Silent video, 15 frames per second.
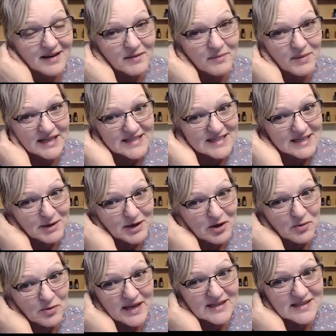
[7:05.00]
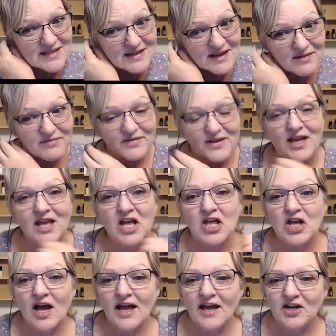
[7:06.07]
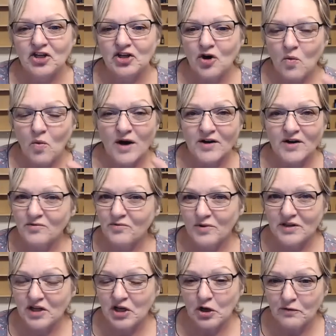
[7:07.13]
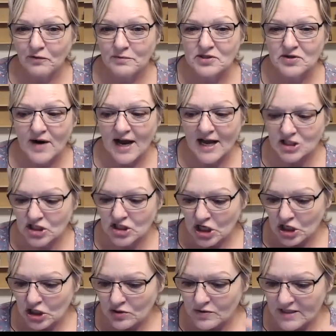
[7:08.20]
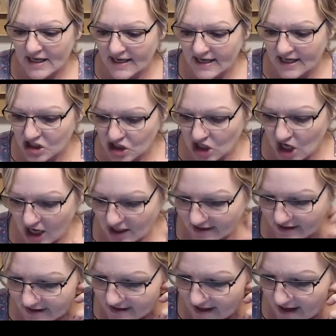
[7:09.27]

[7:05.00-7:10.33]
make semi-homemade stuff, and you don't want to really go from scratch, you take a chocolate